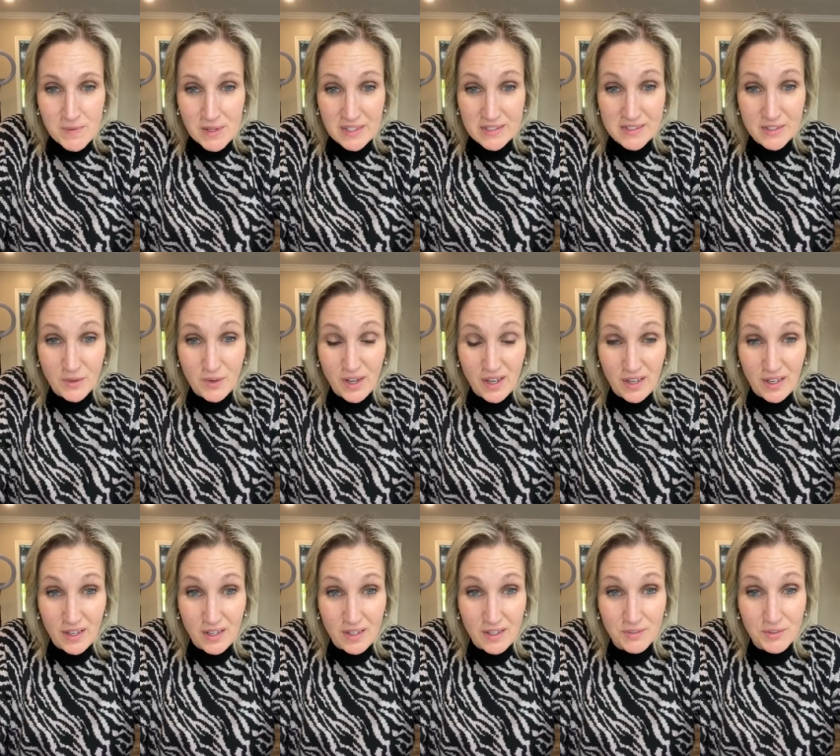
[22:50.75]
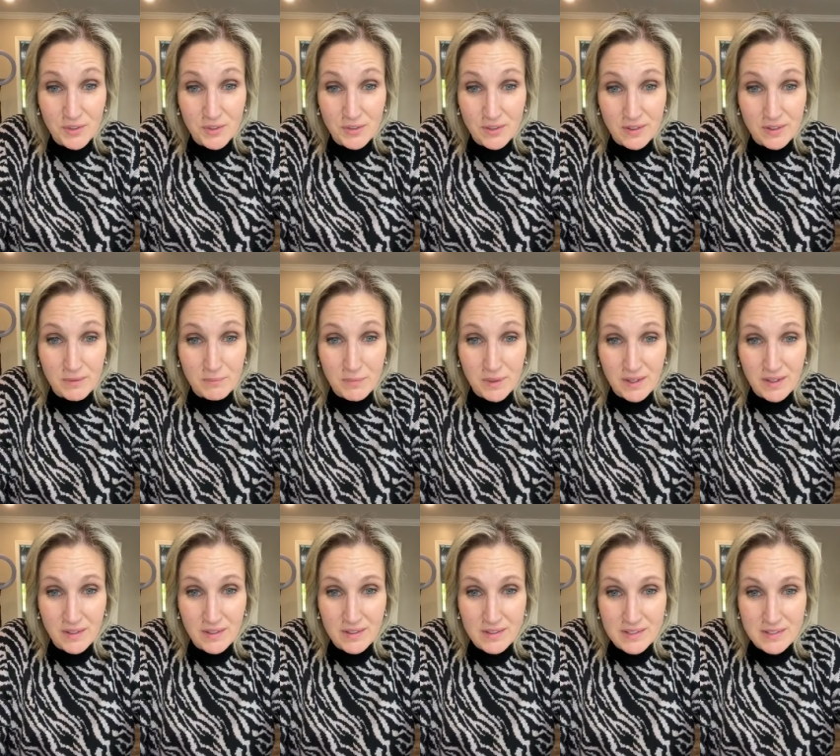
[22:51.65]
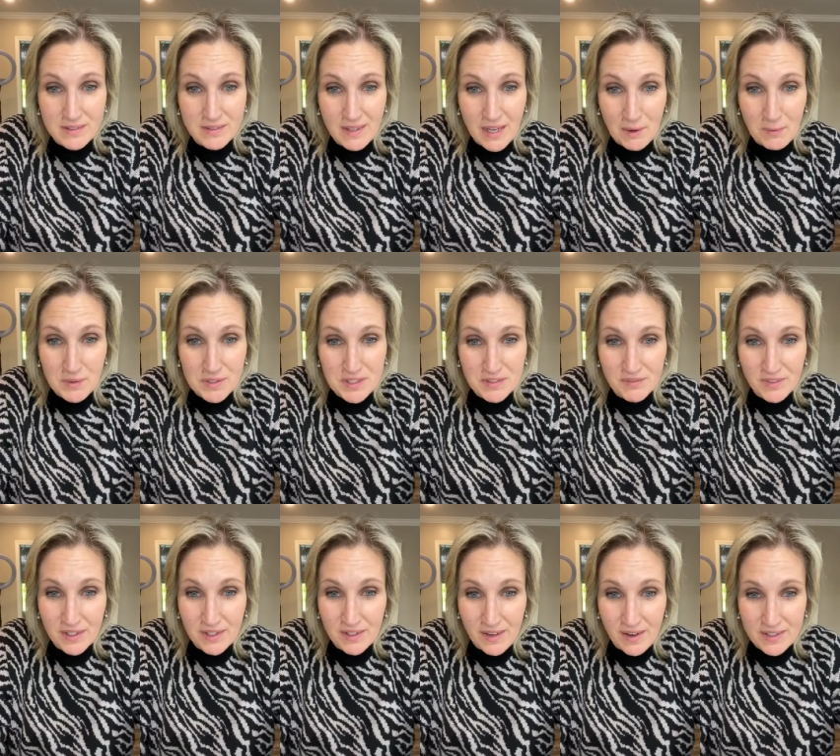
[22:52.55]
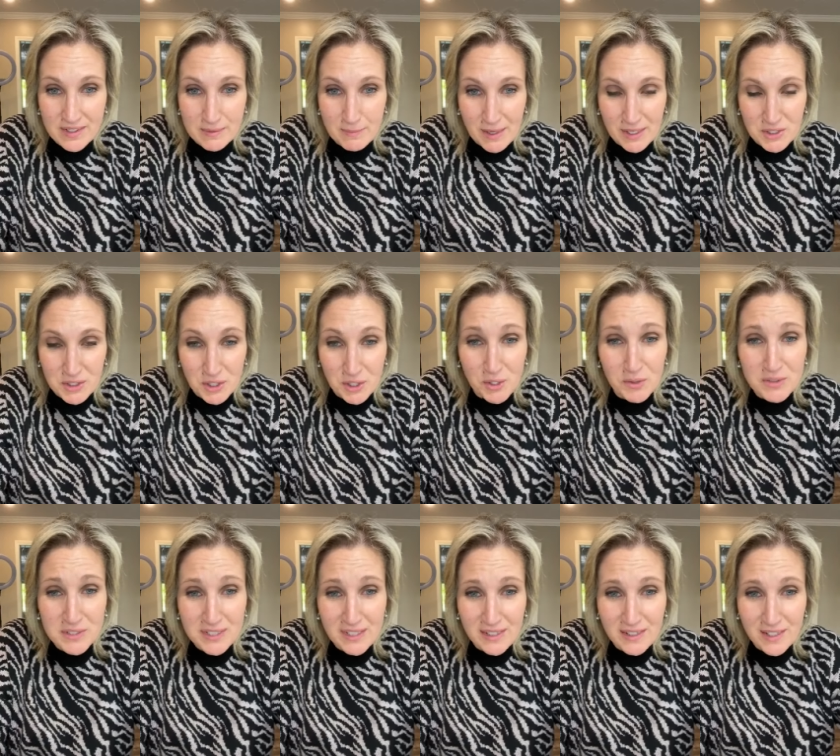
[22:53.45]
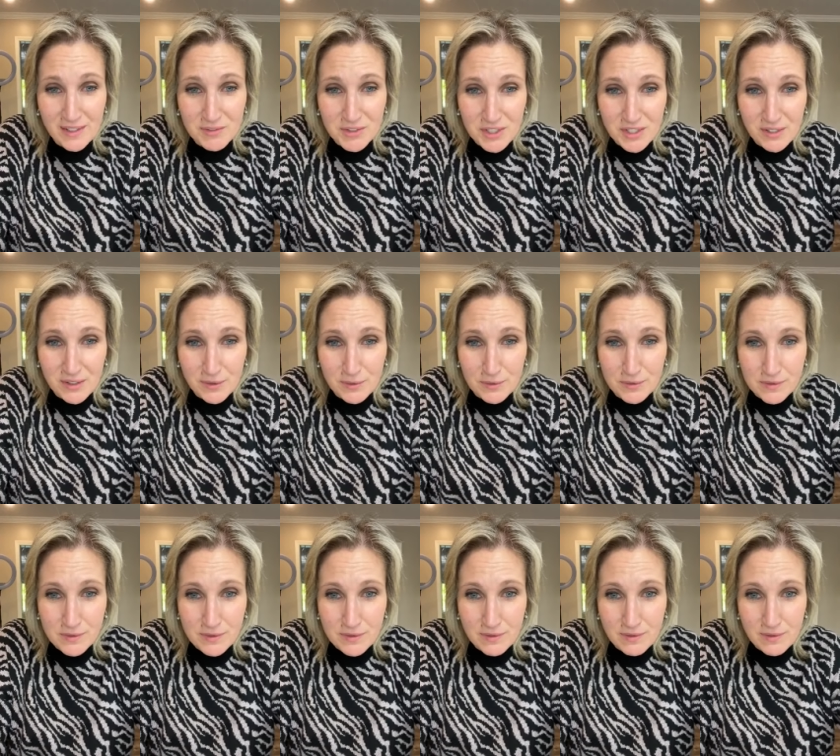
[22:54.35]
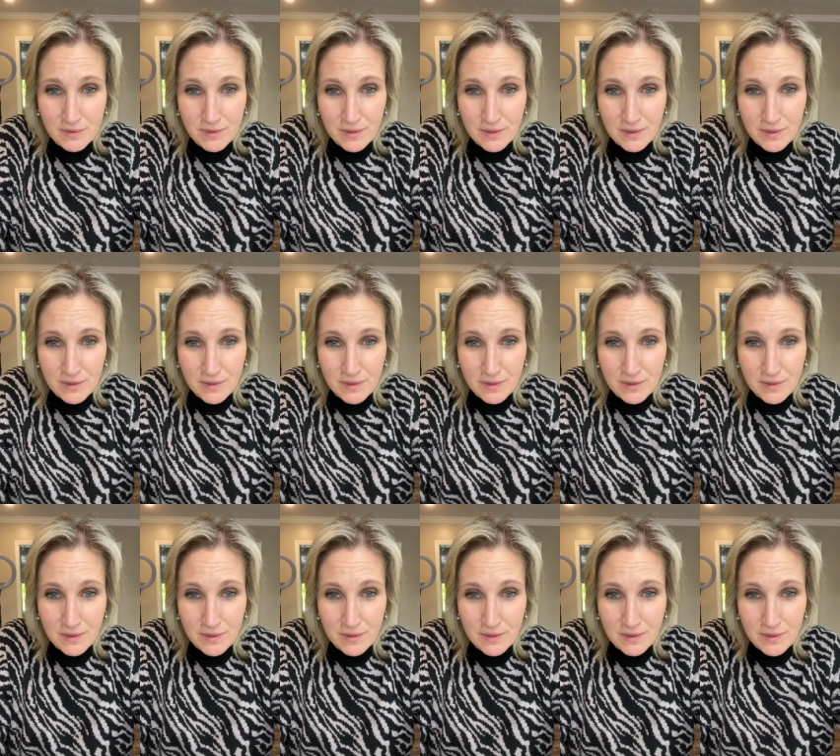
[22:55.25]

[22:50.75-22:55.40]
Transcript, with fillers: And it's okay if you didn't, because I wasn't very nice about G Hughes. I love G Hughes.